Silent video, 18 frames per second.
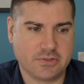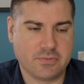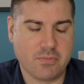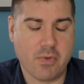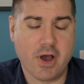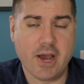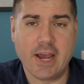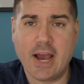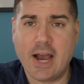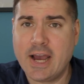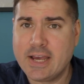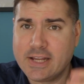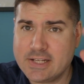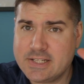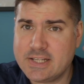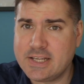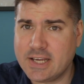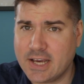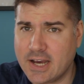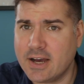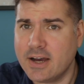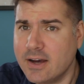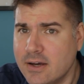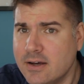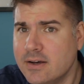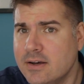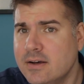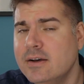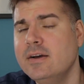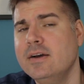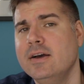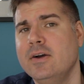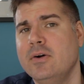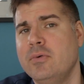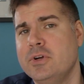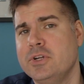My idea,
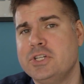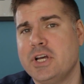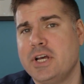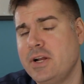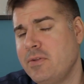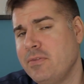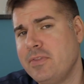which I don't